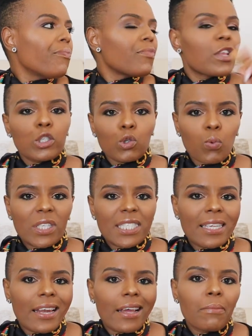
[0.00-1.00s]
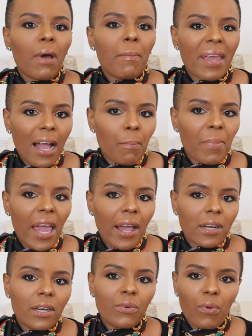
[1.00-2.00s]
this is what's sitting in my makeup
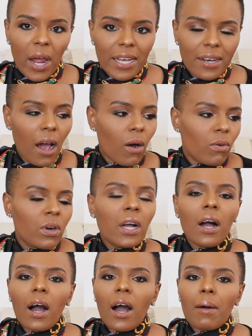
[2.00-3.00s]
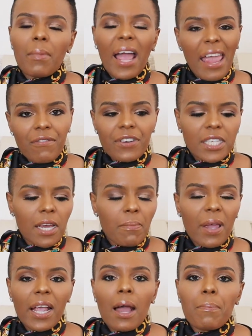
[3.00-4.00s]
bag right now, my everyday
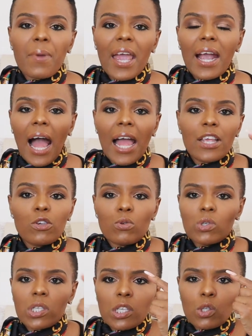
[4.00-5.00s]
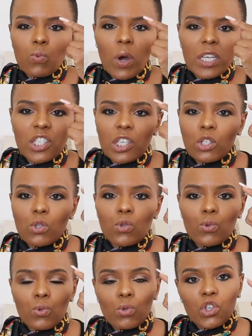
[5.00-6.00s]
makeup bag. I use this one just
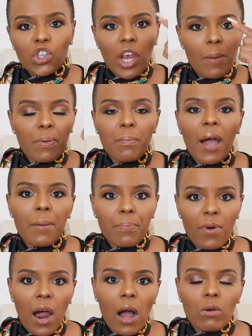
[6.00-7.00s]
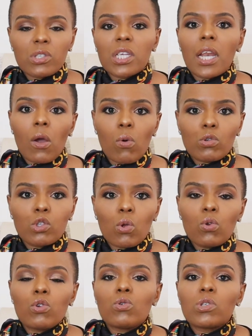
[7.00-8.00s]
to shape my brows, and I also
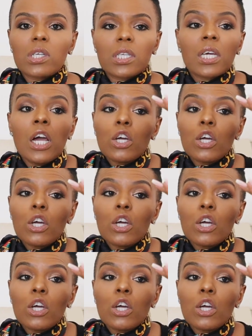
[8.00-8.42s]
use it